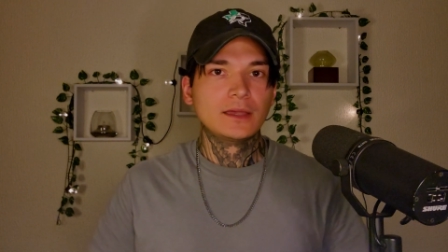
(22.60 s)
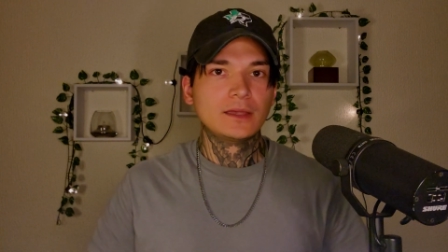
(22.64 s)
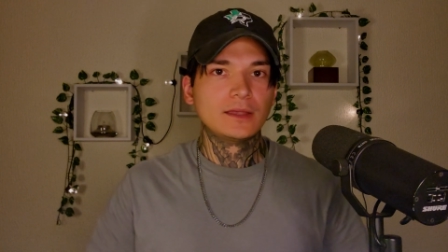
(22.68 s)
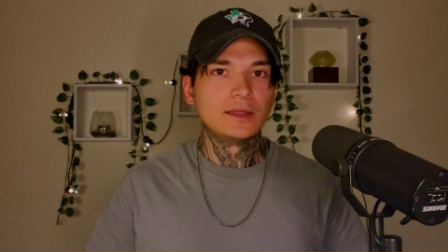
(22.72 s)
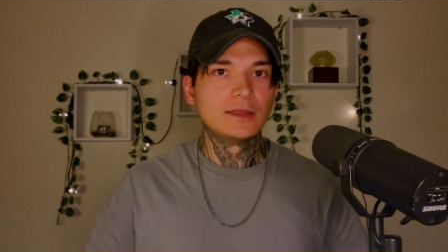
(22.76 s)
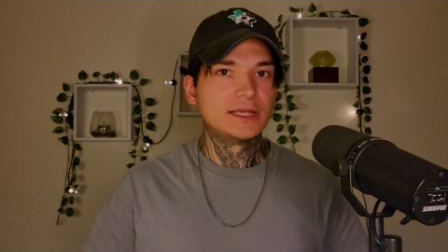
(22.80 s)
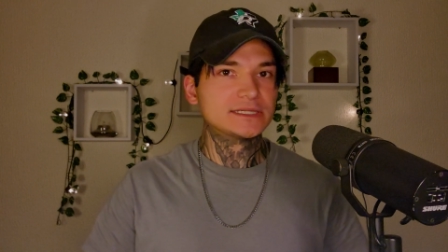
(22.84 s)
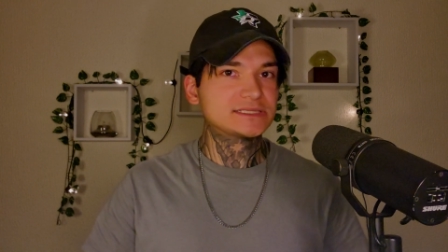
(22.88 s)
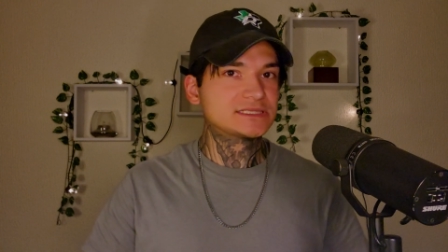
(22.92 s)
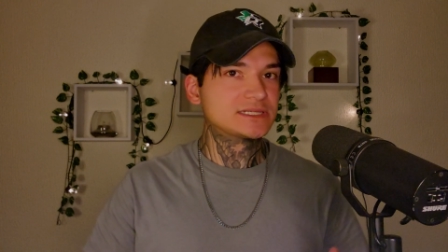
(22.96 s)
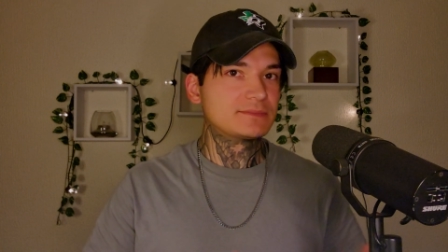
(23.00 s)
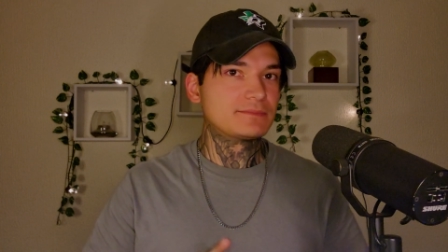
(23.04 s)
It
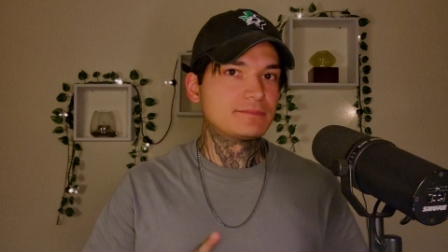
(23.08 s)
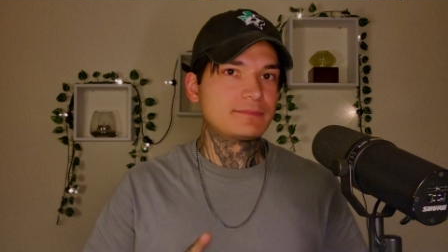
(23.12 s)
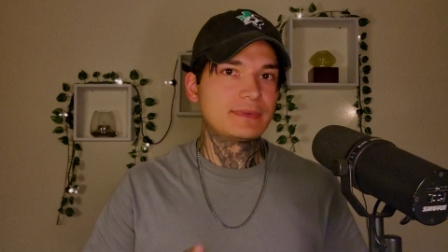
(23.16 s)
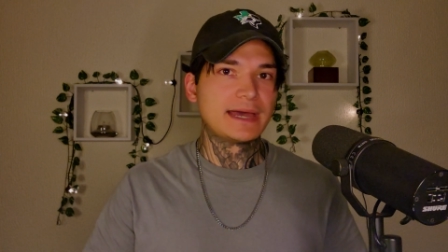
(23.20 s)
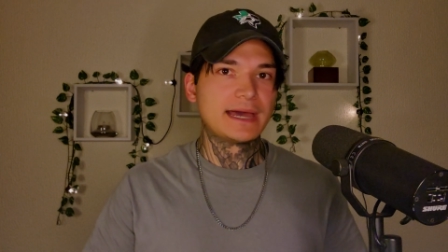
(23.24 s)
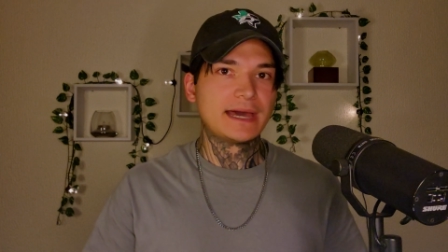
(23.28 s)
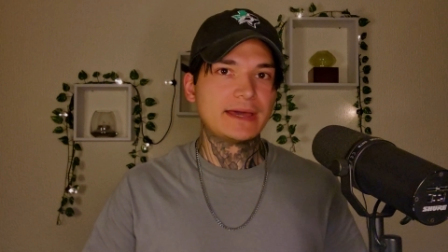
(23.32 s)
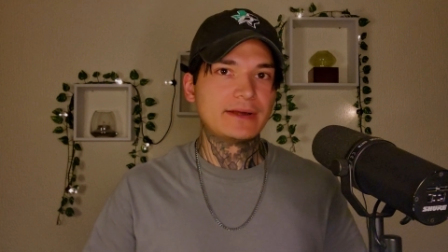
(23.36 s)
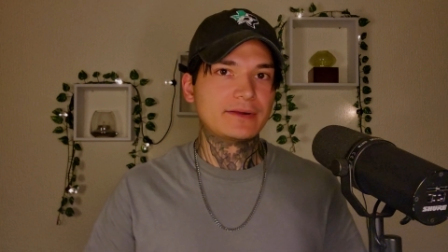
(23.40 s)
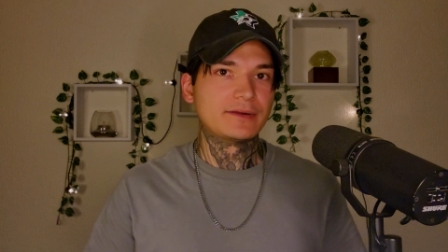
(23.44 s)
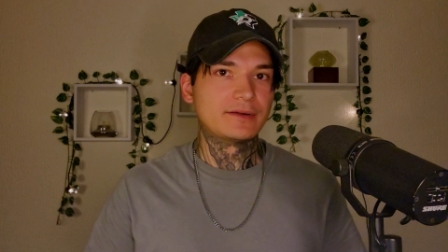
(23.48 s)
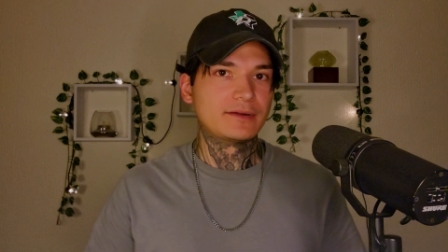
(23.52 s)
doesn't
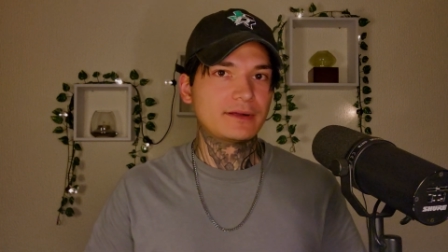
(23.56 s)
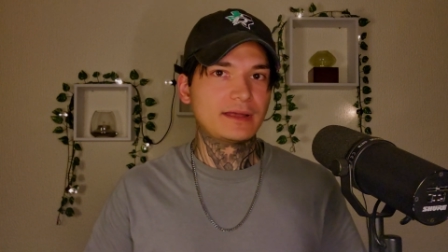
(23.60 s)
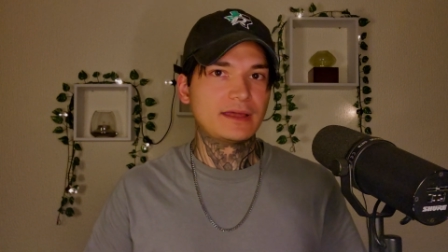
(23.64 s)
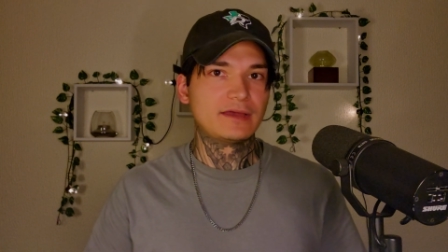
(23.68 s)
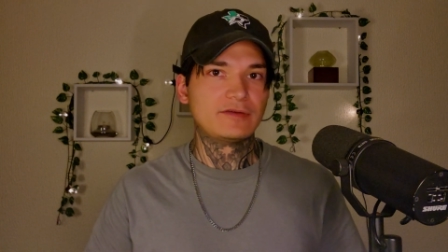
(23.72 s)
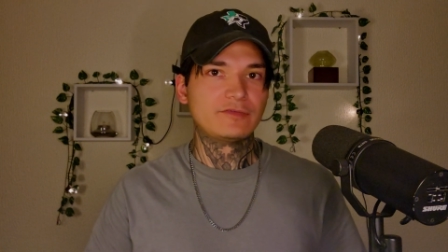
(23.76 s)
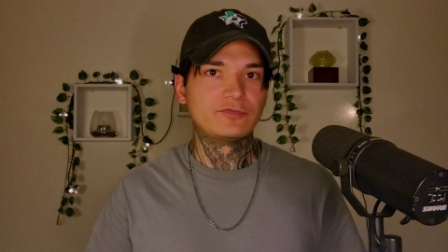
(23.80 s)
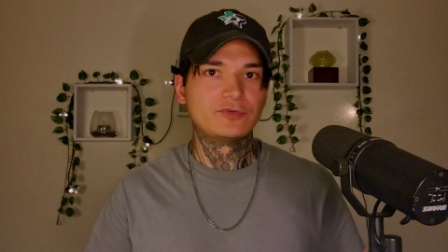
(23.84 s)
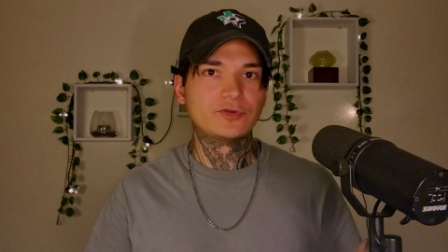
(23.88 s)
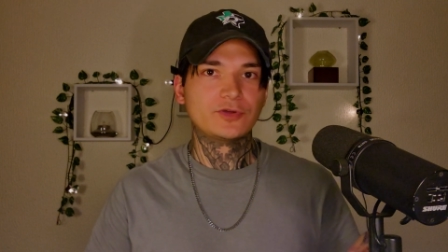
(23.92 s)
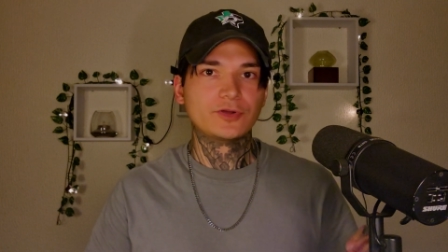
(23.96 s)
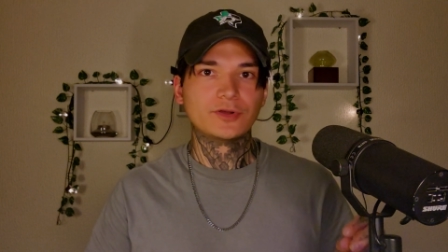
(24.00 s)
matter
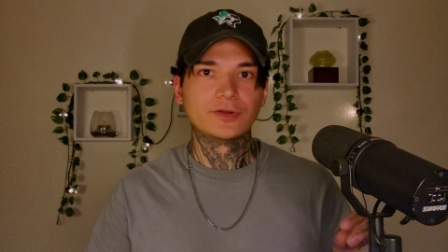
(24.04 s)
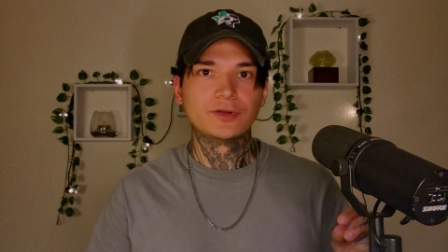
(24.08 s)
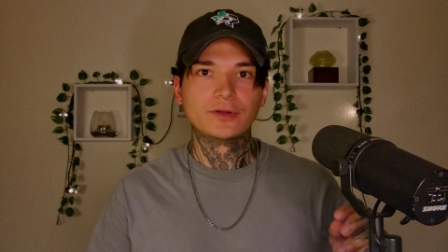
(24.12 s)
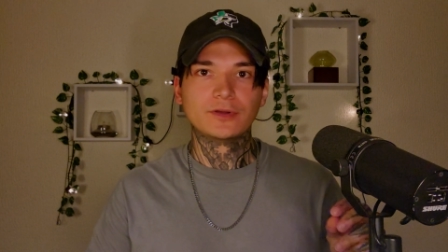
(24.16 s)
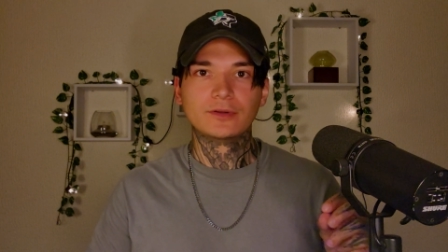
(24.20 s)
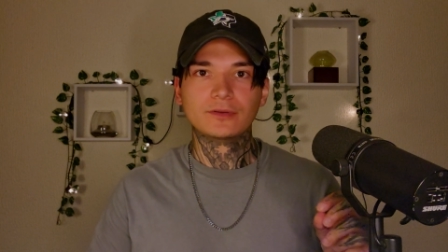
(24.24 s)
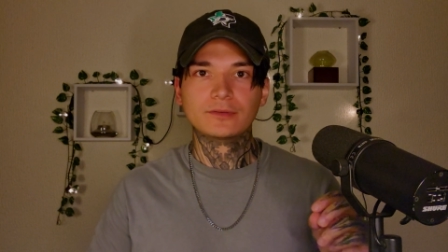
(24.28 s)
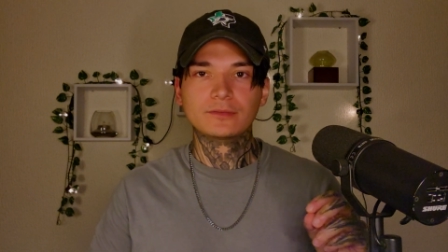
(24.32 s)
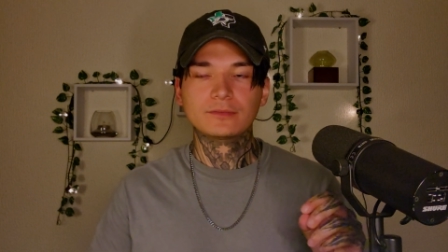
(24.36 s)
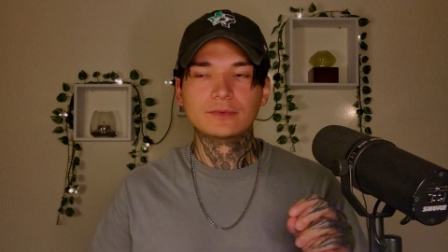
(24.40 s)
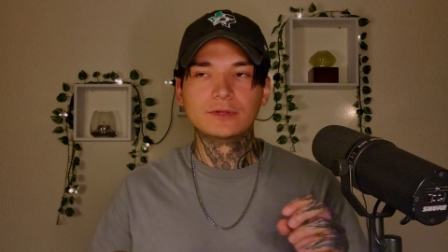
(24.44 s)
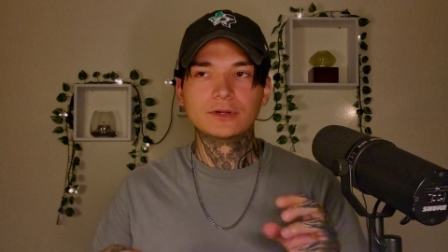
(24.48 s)
if
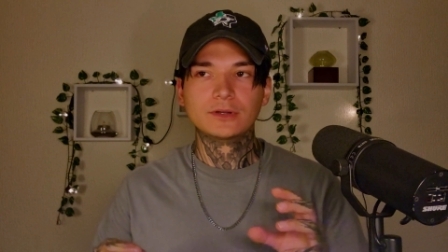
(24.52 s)
you're,